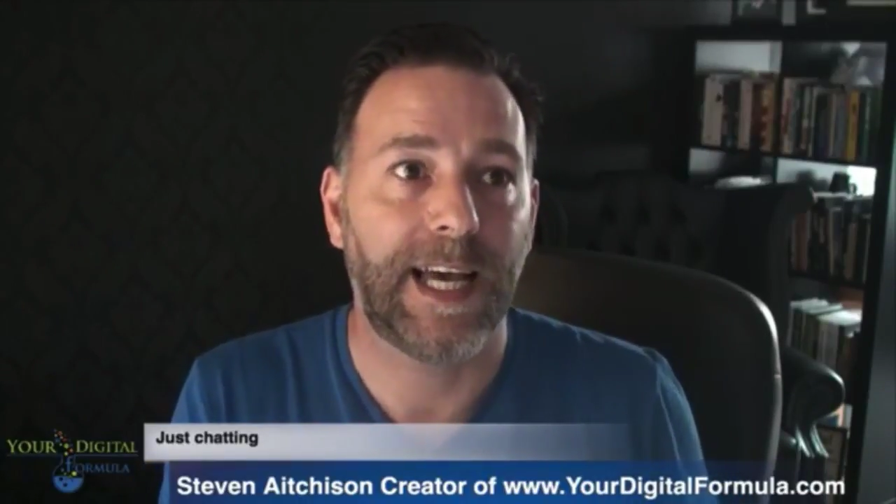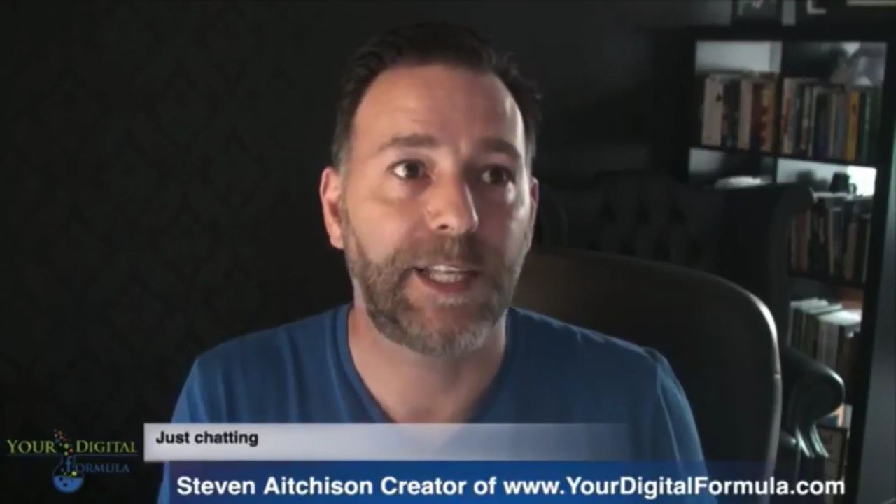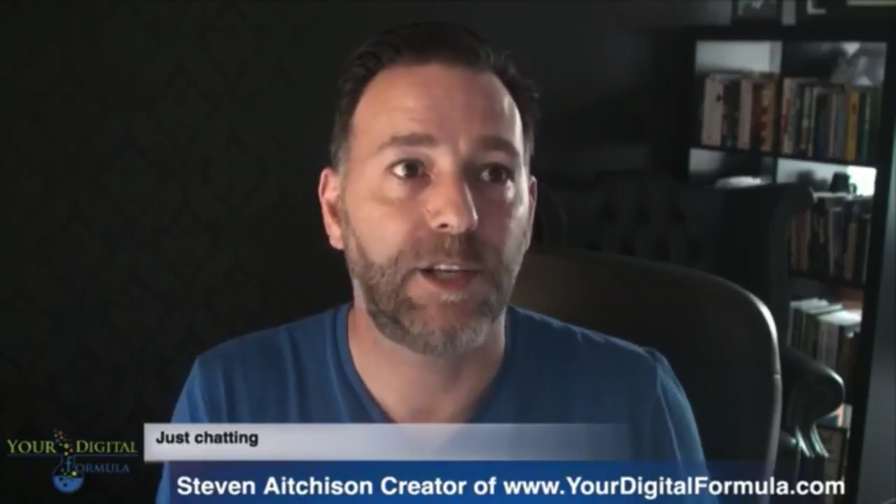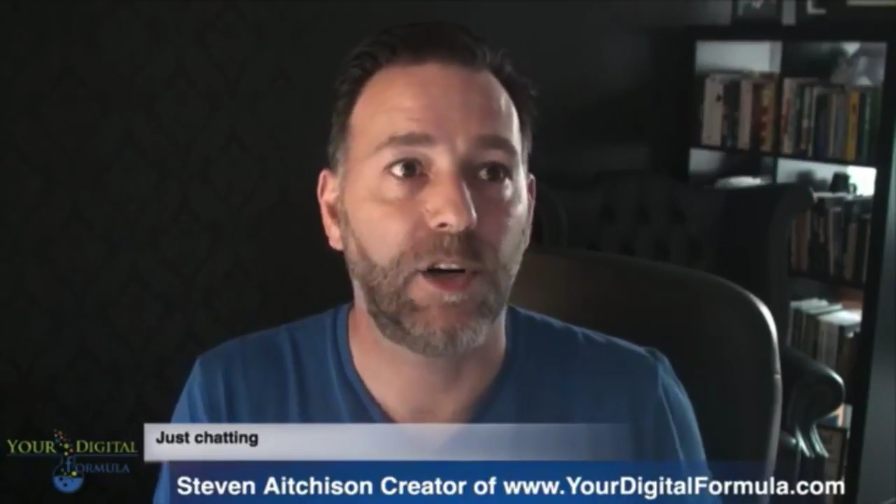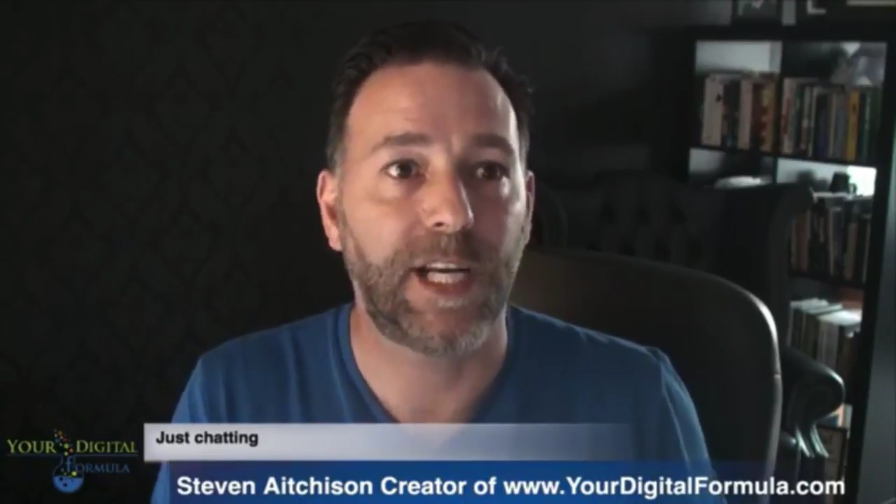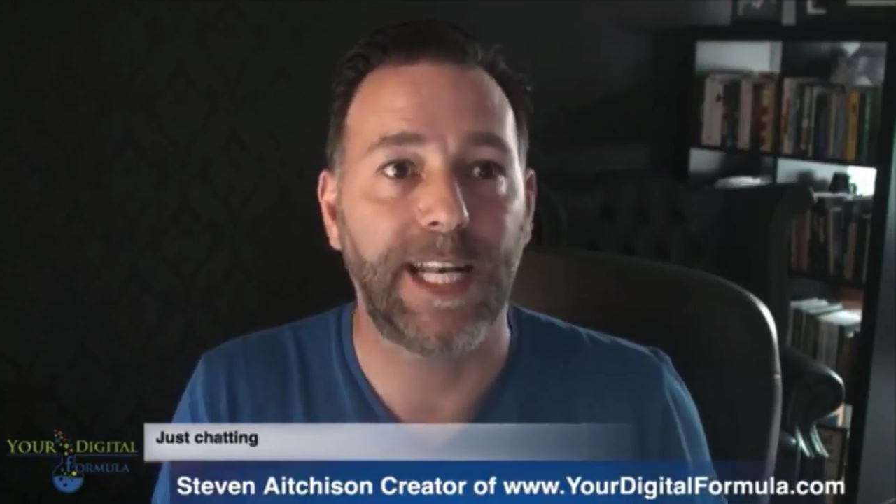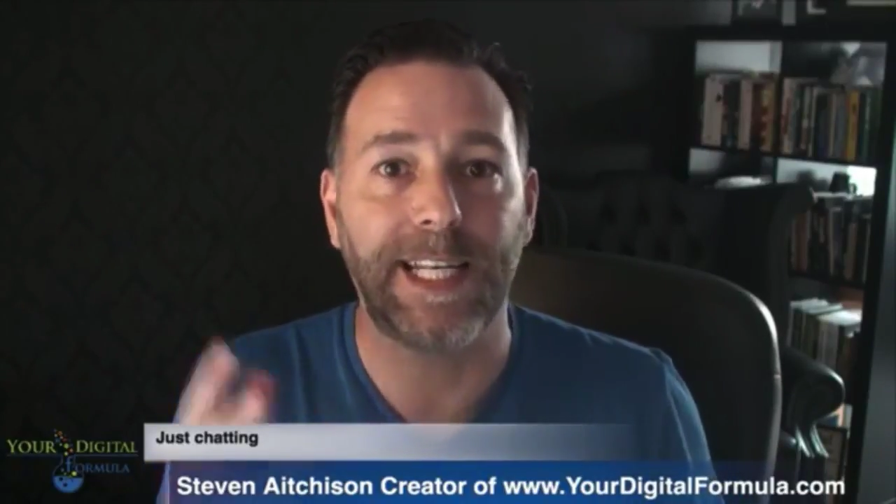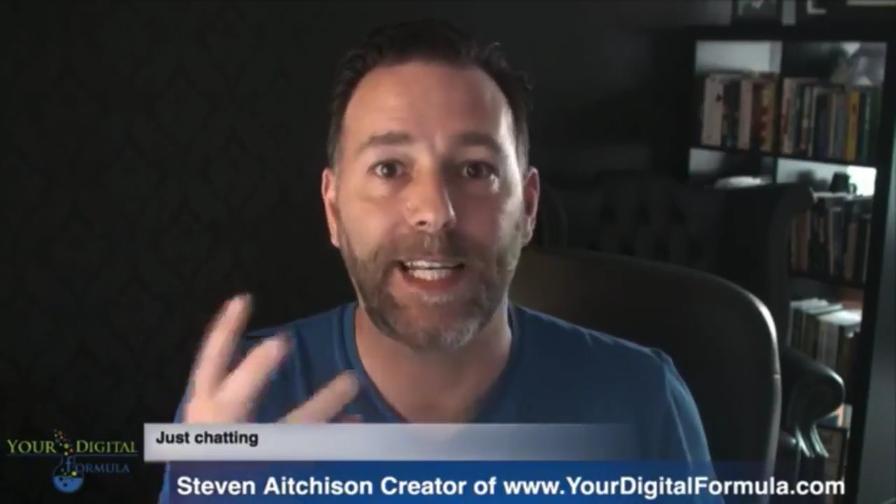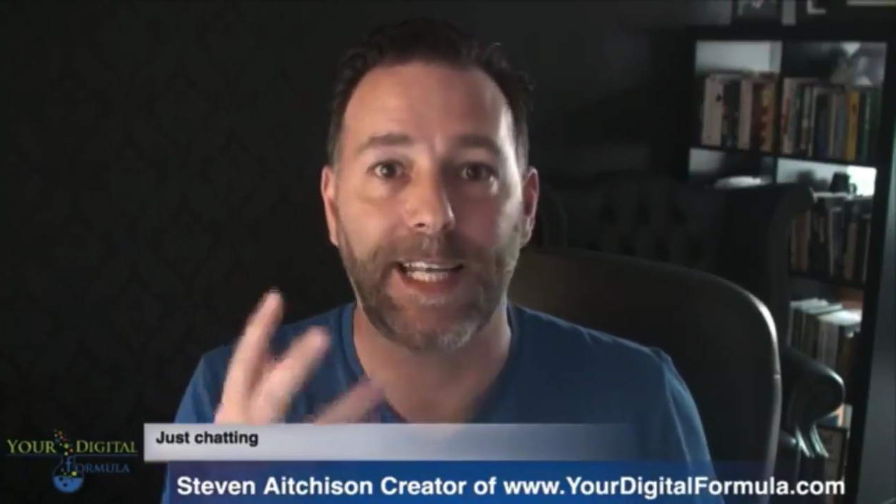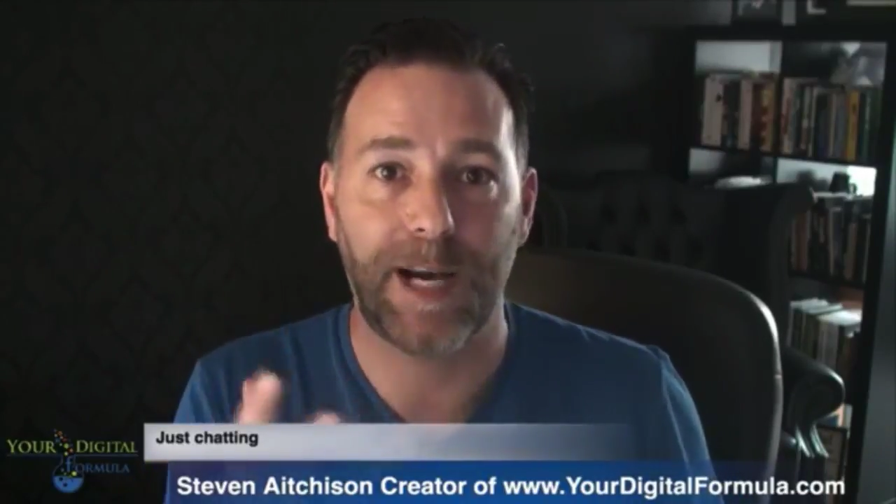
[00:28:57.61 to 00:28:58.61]
it's not
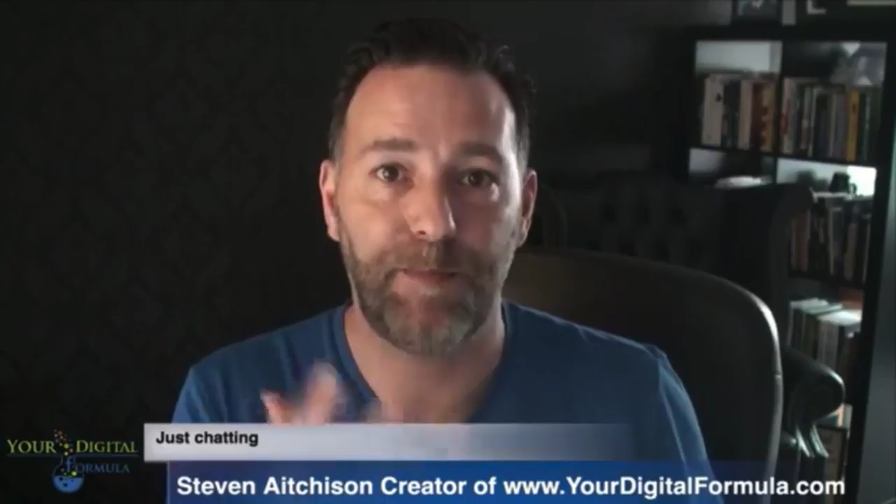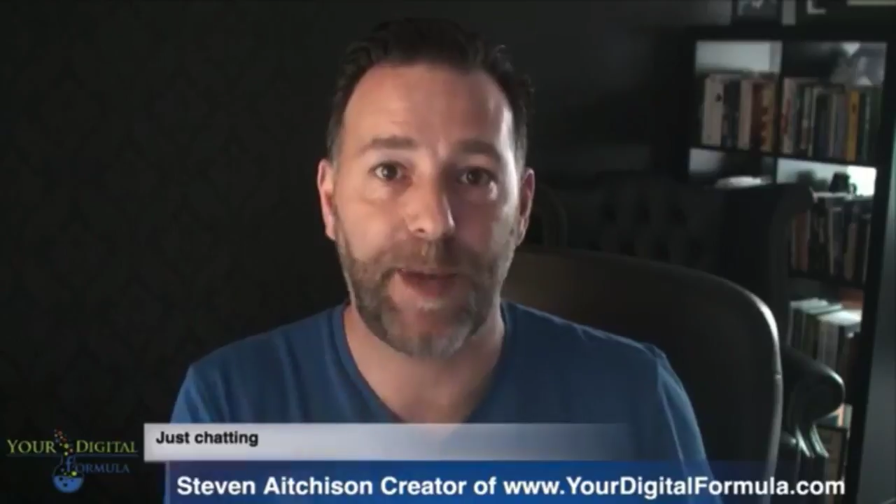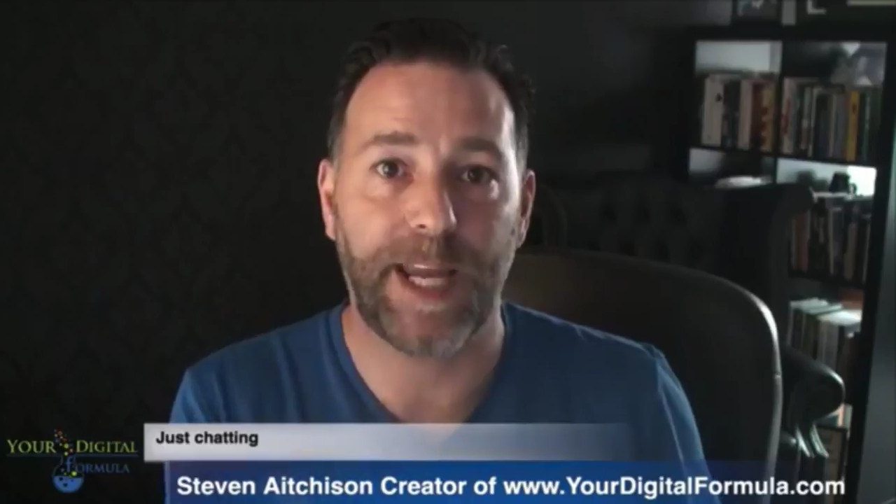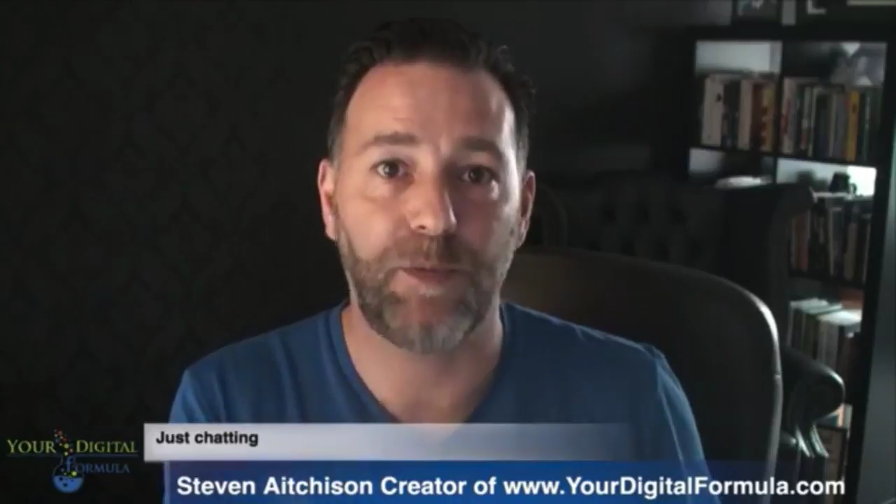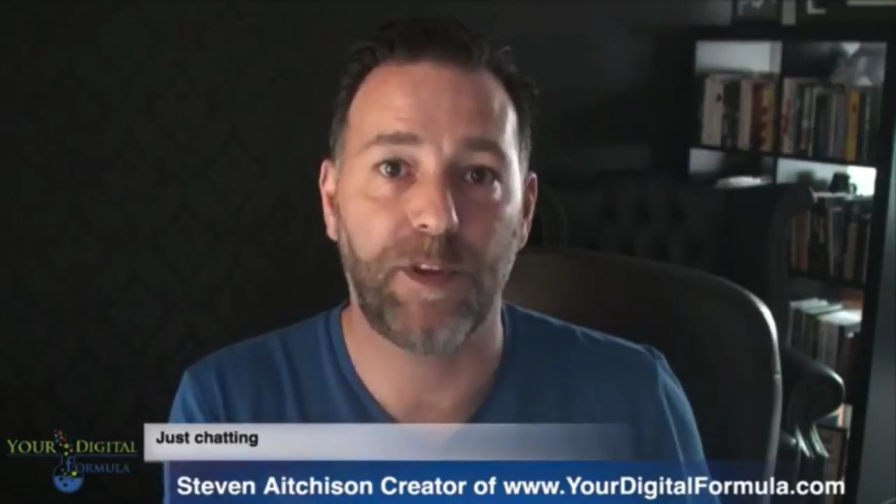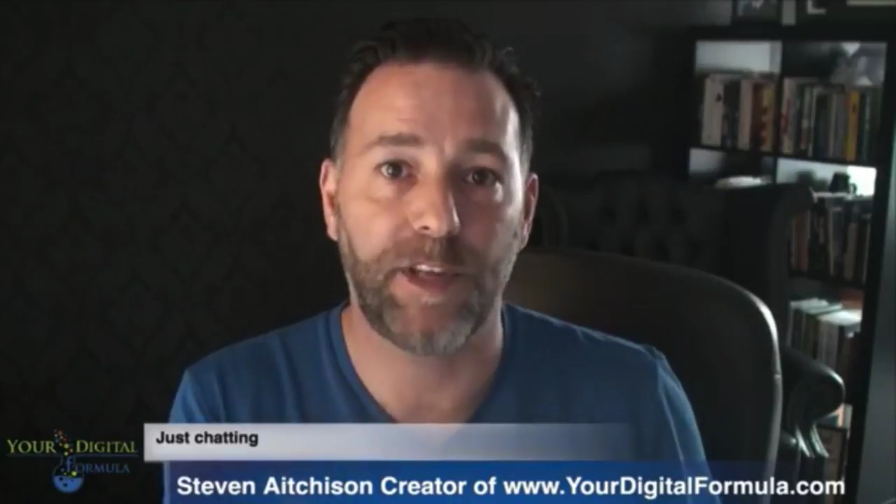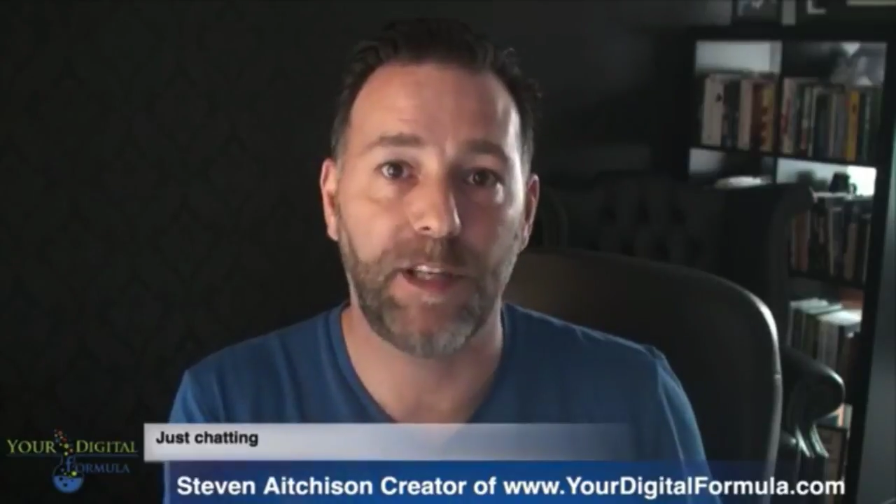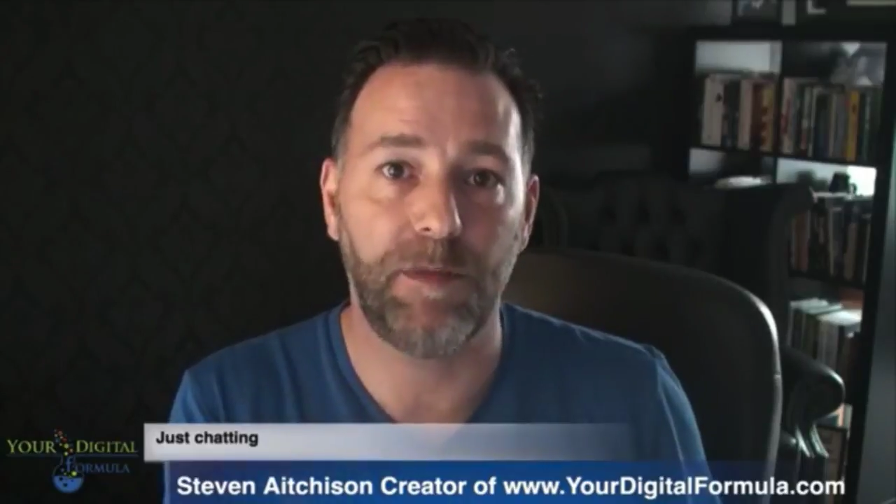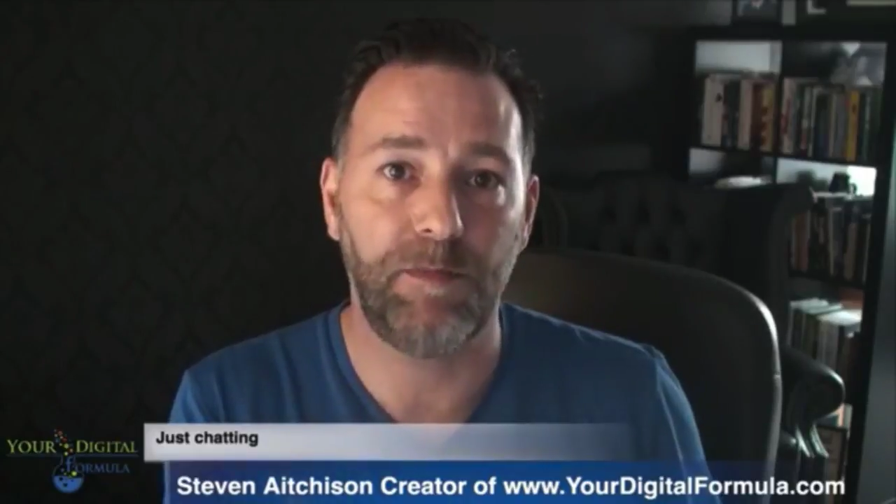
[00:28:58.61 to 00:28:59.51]
creating that pain within